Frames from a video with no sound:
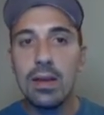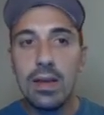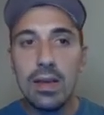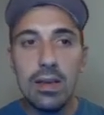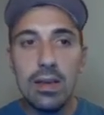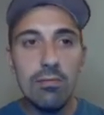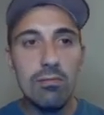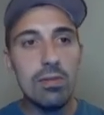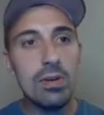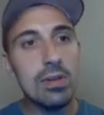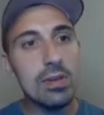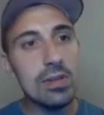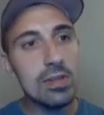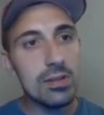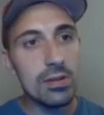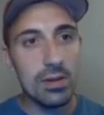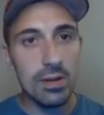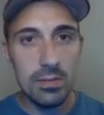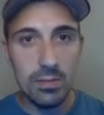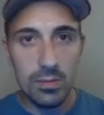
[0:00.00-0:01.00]
he really
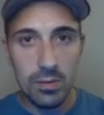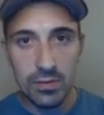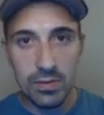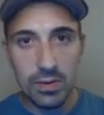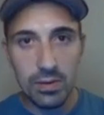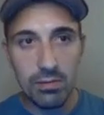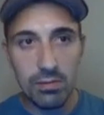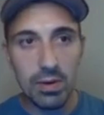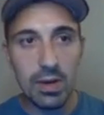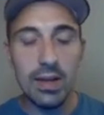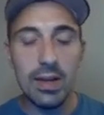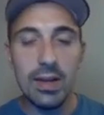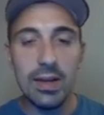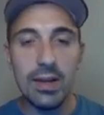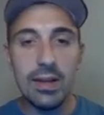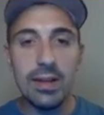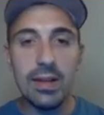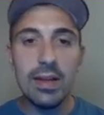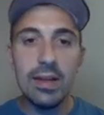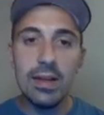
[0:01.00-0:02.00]
started to move to the right.
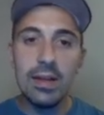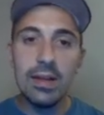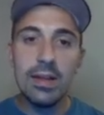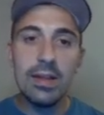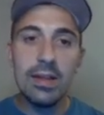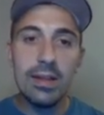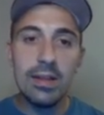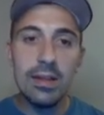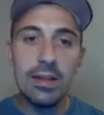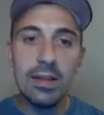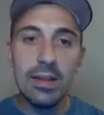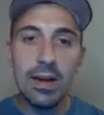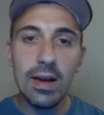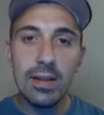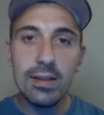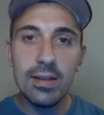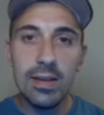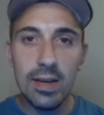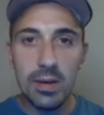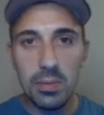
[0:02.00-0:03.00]
And
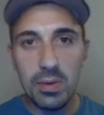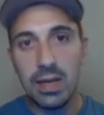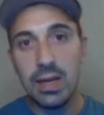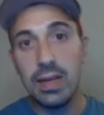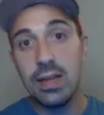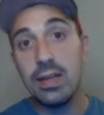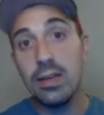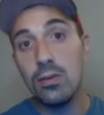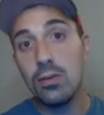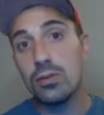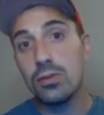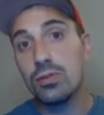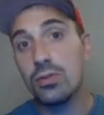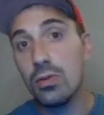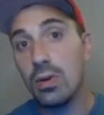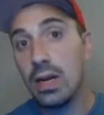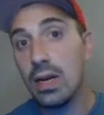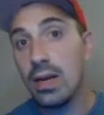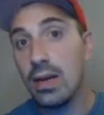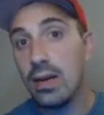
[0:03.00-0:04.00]
on top of that, he
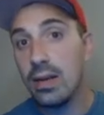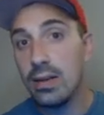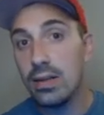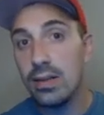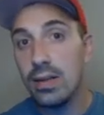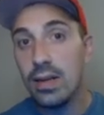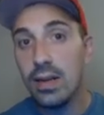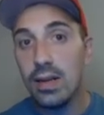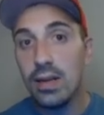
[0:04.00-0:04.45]
also had